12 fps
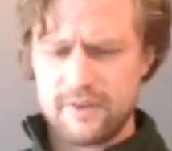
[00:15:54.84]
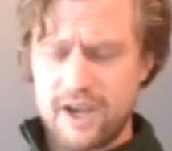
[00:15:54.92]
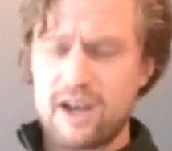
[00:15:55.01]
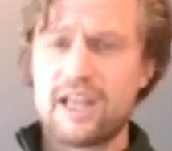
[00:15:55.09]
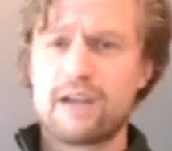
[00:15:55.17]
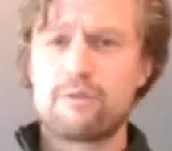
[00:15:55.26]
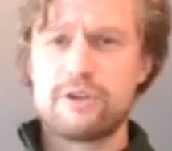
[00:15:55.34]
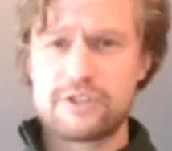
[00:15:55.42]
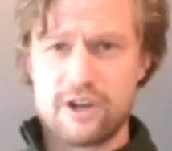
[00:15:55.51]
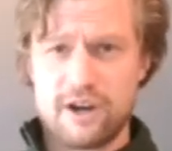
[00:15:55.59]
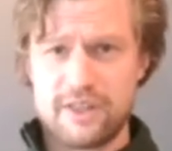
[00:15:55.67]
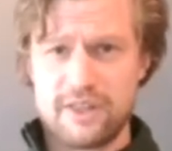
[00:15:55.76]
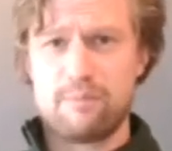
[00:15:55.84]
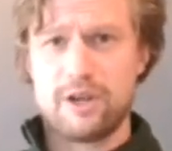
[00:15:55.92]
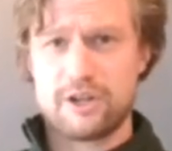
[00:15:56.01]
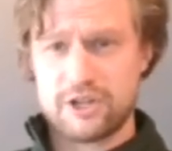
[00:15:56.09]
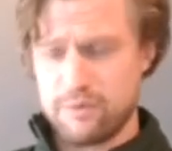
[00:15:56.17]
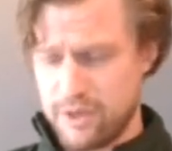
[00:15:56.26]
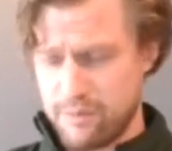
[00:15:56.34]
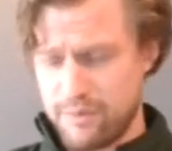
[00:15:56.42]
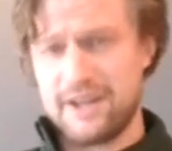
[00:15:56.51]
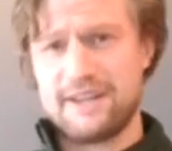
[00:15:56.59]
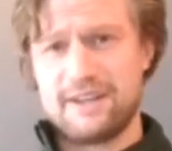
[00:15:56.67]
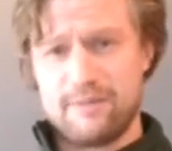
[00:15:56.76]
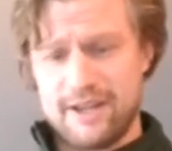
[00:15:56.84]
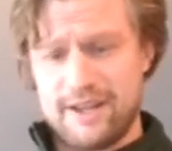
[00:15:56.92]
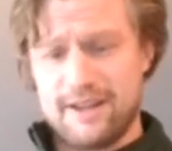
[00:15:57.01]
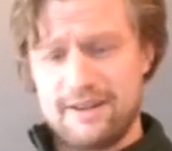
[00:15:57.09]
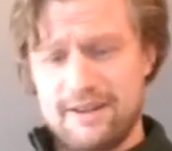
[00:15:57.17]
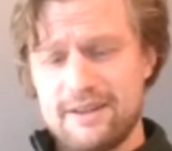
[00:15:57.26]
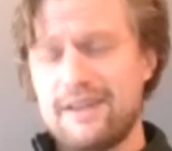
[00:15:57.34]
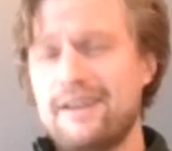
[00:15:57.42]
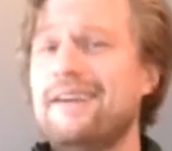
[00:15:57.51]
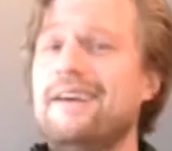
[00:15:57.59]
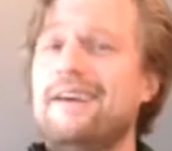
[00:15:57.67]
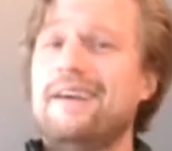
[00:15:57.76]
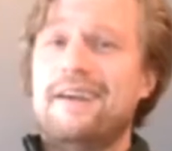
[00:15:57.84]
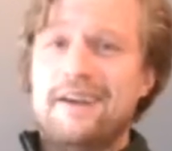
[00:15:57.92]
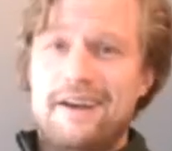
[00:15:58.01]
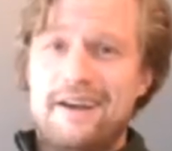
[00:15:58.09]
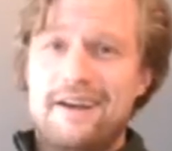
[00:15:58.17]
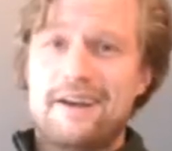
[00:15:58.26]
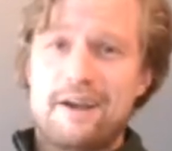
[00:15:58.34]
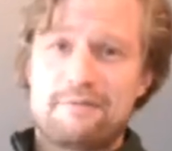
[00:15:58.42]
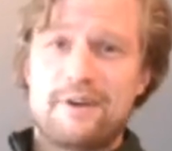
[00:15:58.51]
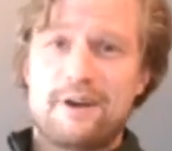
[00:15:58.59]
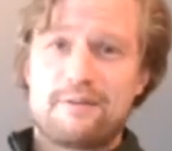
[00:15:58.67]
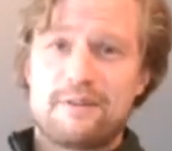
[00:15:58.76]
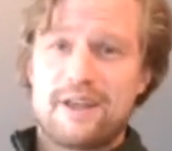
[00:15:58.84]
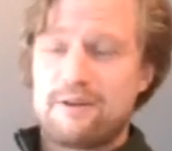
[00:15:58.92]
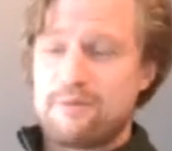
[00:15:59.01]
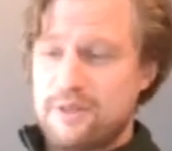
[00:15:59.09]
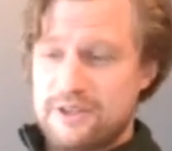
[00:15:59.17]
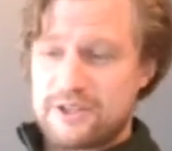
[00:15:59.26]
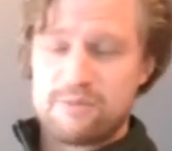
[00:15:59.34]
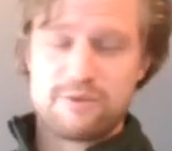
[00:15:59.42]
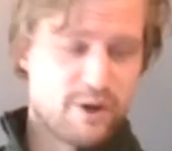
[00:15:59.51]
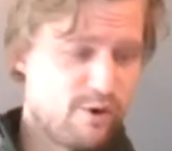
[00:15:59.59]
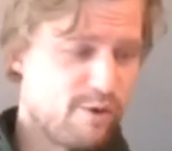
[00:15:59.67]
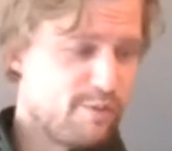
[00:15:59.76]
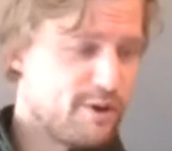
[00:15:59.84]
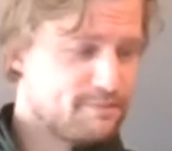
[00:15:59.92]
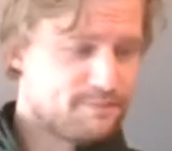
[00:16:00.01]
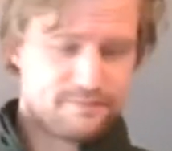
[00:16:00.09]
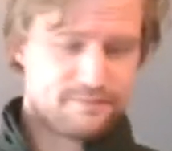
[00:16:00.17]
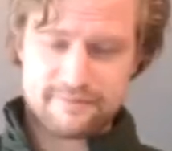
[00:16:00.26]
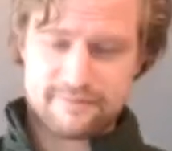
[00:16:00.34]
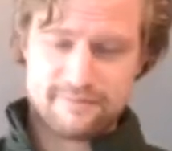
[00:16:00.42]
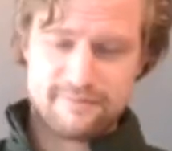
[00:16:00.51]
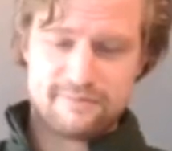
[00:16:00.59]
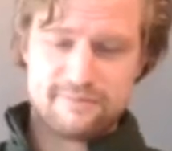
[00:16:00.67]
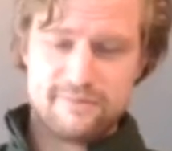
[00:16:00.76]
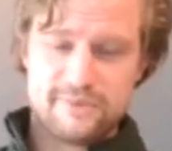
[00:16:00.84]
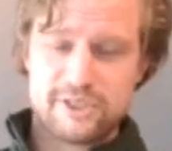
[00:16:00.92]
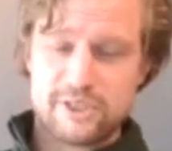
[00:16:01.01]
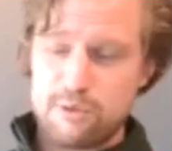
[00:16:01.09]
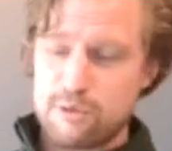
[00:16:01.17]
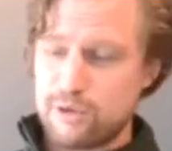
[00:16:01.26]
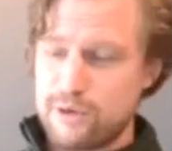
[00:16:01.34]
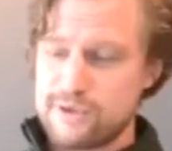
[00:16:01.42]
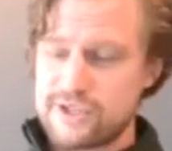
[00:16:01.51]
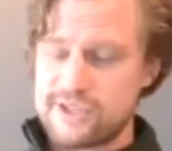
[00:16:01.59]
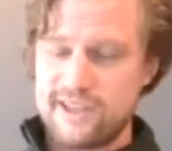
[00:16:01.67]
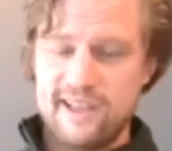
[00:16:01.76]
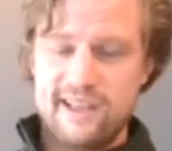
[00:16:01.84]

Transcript: kind of like what you saw in that picture with it bending into my hand. Uh, I found that with so much equipment so close,